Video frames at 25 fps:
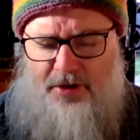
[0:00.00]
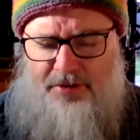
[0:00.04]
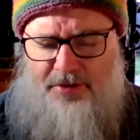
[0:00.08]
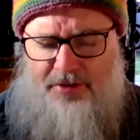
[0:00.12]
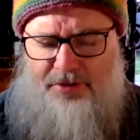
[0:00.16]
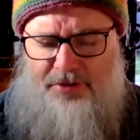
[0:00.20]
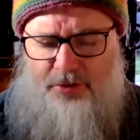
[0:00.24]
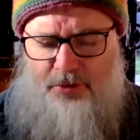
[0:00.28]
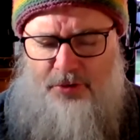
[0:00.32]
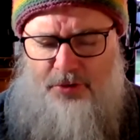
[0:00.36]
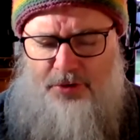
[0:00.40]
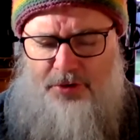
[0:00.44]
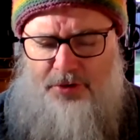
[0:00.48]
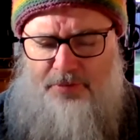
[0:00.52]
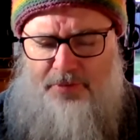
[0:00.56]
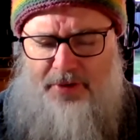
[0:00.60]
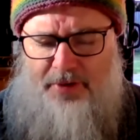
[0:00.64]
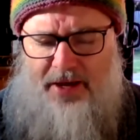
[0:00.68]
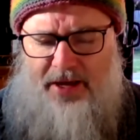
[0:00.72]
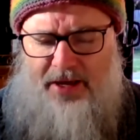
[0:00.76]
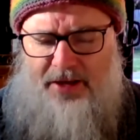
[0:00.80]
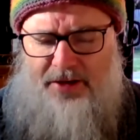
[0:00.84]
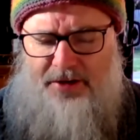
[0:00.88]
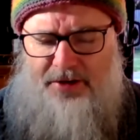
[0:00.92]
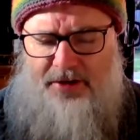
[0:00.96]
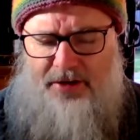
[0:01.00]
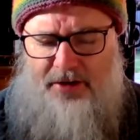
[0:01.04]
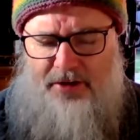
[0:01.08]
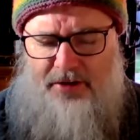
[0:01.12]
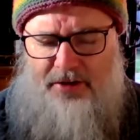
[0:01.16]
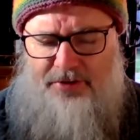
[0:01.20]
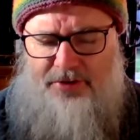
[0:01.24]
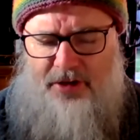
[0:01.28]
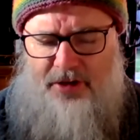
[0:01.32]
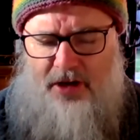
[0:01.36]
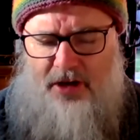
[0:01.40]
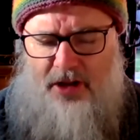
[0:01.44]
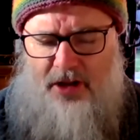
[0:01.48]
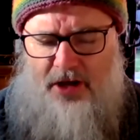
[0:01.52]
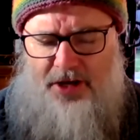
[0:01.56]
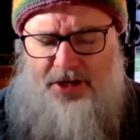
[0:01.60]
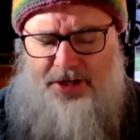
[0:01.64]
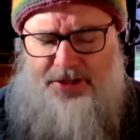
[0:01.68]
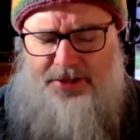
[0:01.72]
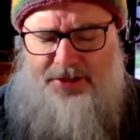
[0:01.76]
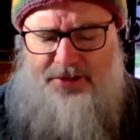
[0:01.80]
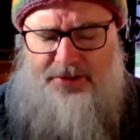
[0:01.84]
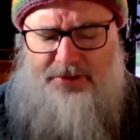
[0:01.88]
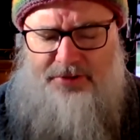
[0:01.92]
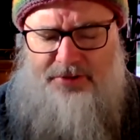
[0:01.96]
My thought about the
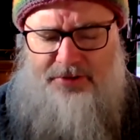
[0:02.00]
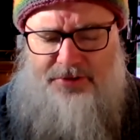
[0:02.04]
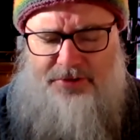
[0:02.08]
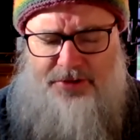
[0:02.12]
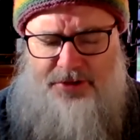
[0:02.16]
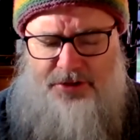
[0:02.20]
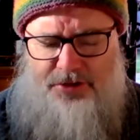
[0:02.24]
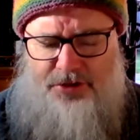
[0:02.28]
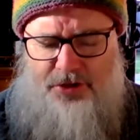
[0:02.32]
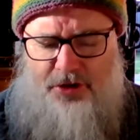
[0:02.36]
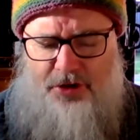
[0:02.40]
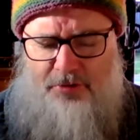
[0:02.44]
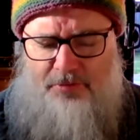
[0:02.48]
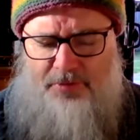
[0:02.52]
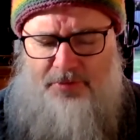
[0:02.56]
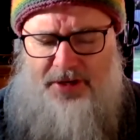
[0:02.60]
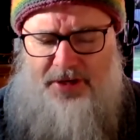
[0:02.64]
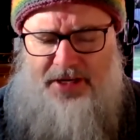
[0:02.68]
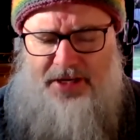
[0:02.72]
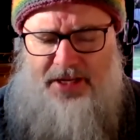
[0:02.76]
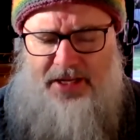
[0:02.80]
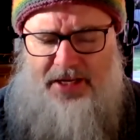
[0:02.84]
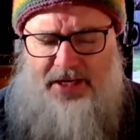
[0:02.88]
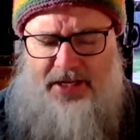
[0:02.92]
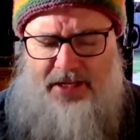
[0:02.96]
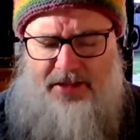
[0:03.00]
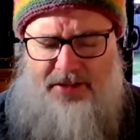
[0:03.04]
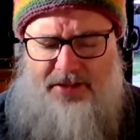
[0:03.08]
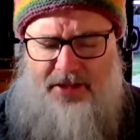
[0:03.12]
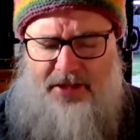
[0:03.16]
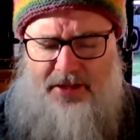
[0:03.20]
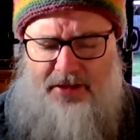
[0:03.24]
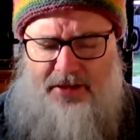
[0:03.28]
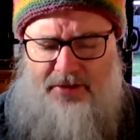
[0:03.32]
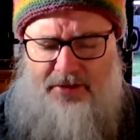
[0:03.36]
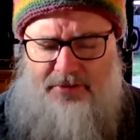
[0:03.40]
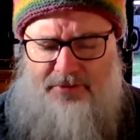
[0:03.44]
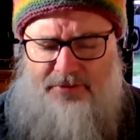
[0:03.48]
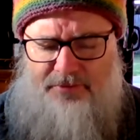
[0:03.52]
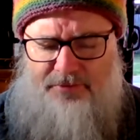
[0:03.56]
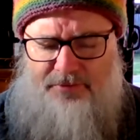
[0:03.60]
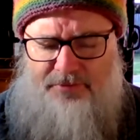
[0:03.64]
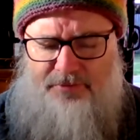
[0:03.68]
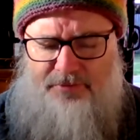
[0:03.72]
light does not mean anything.